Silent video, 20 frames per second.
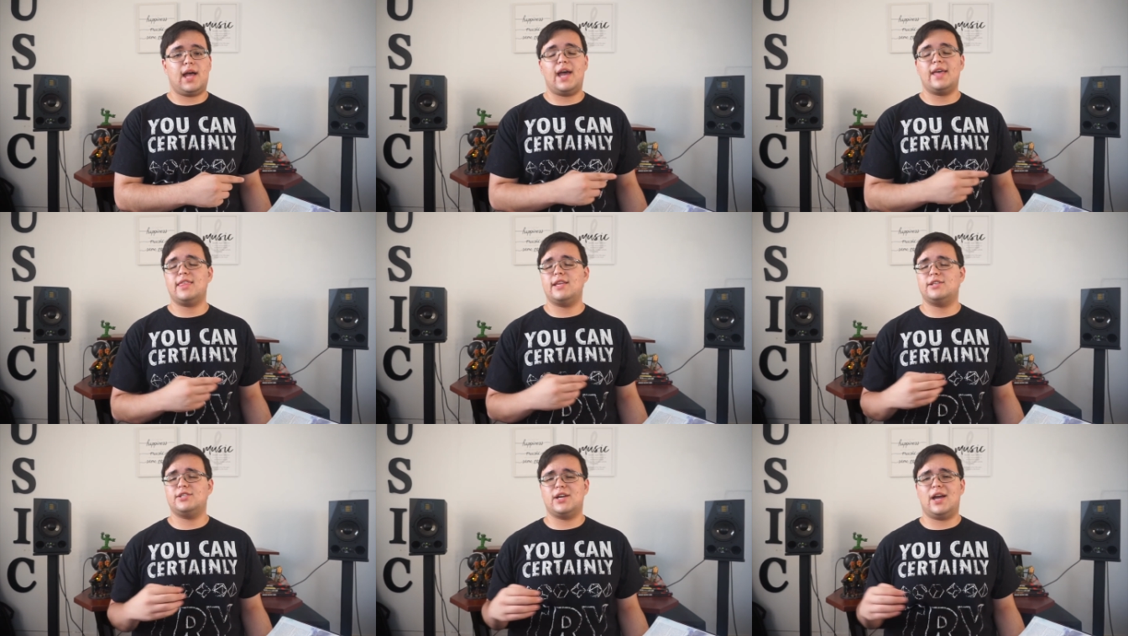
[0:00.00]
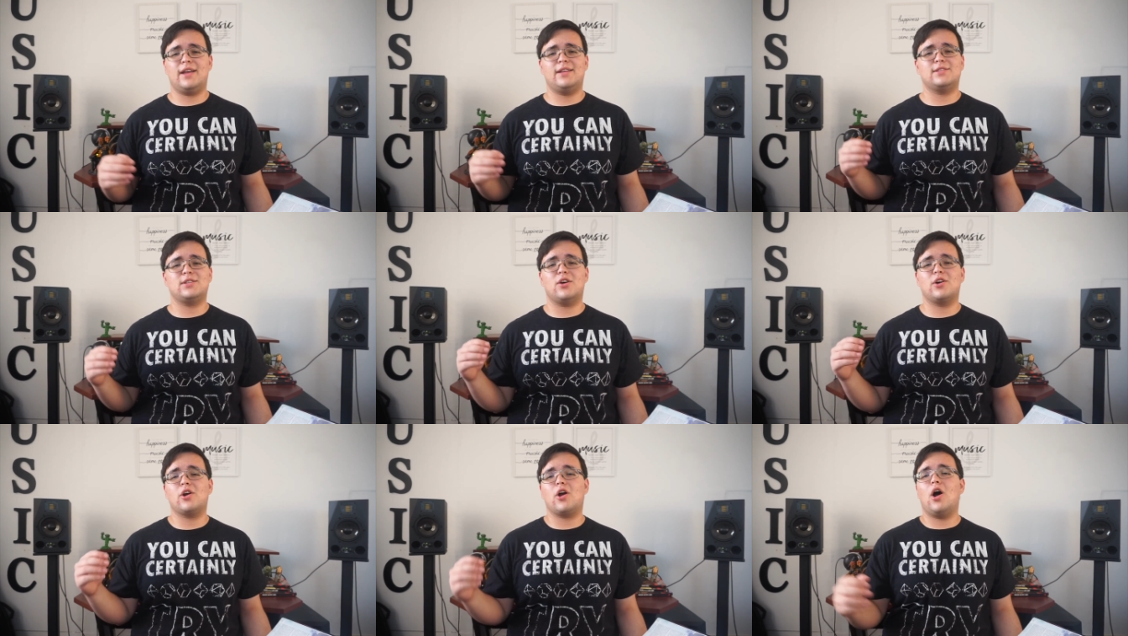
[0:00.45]
I think
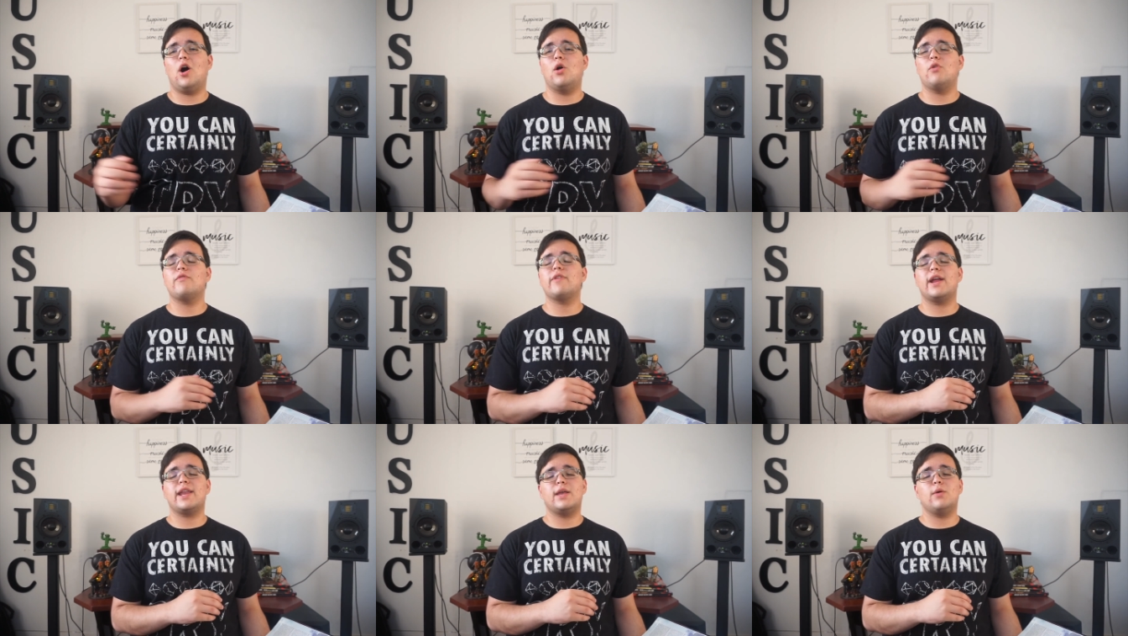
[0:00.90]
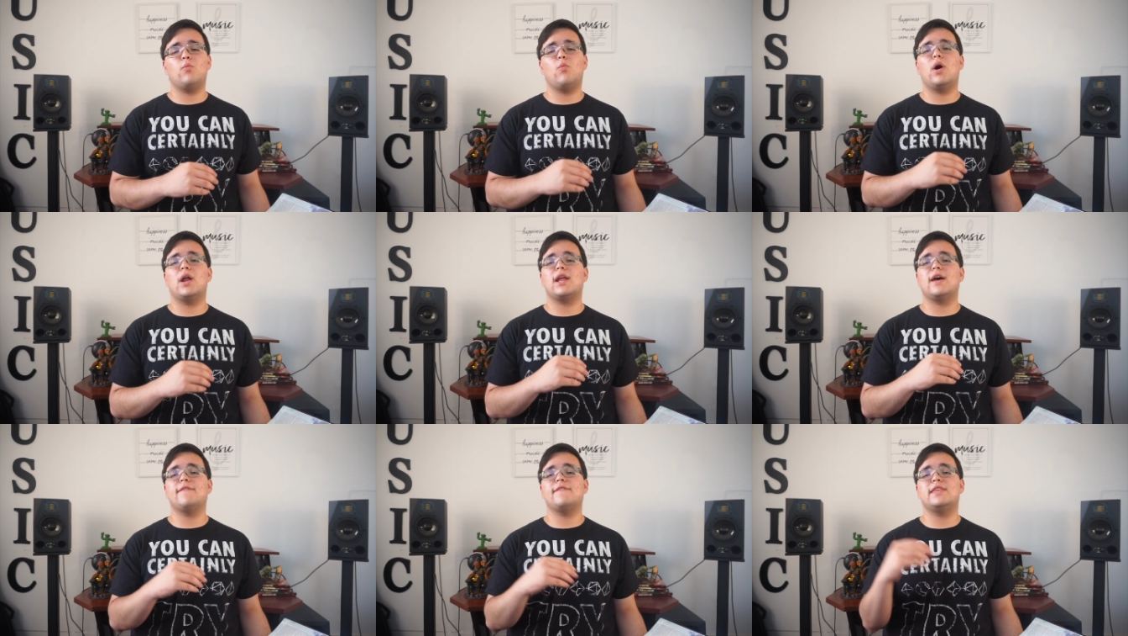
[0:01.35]
Giants are already
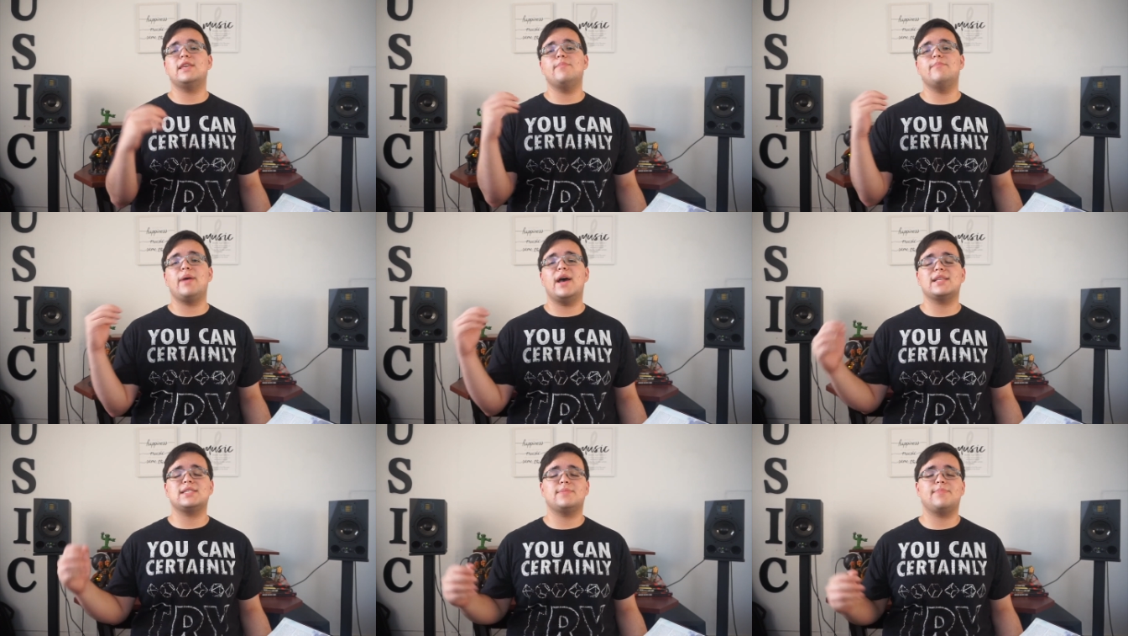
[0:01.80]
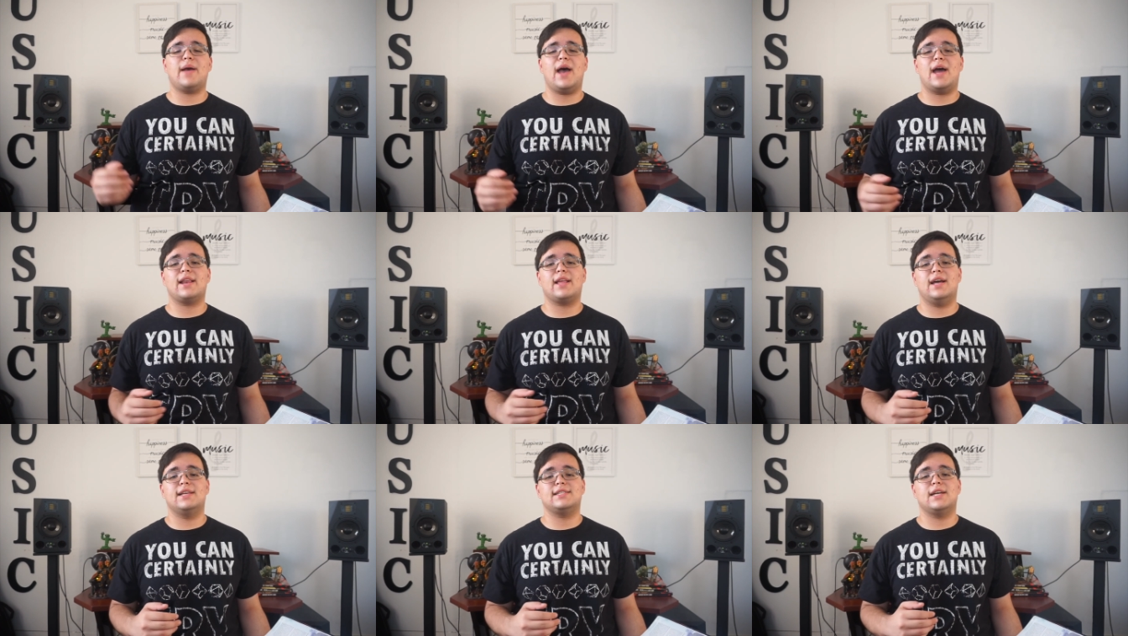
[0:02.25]
one of the best
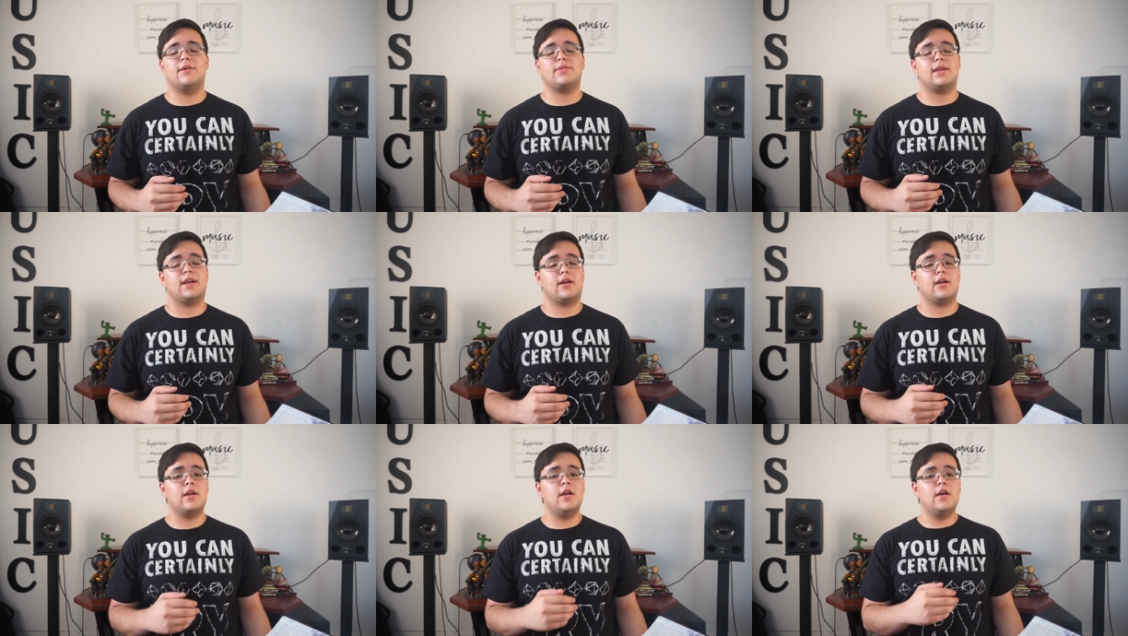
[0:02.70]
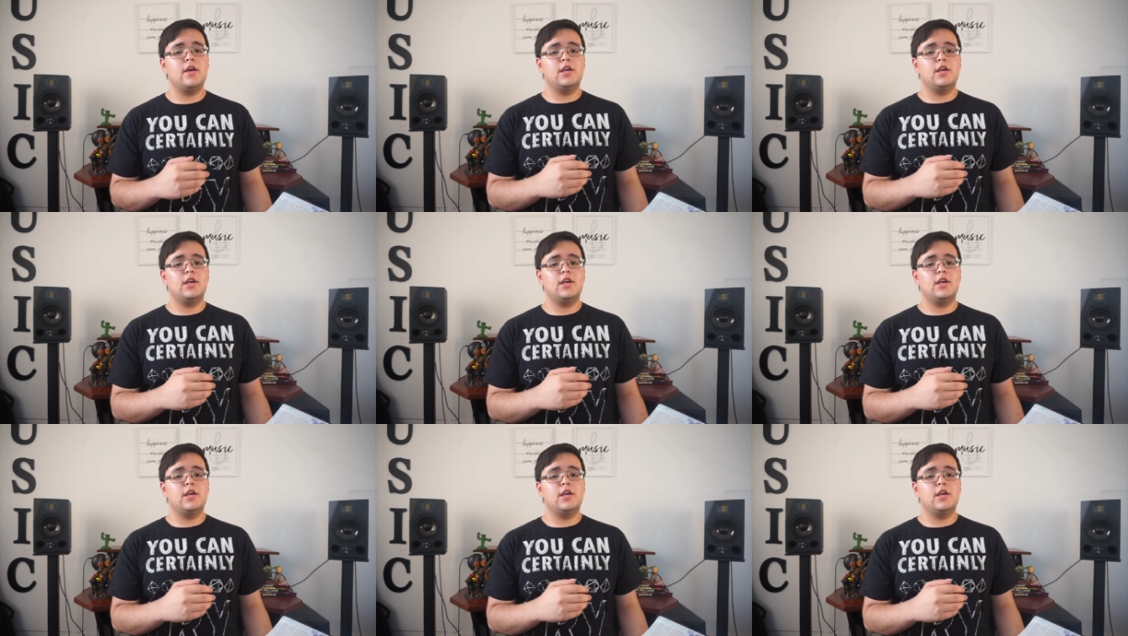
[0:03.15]
bad guys out there.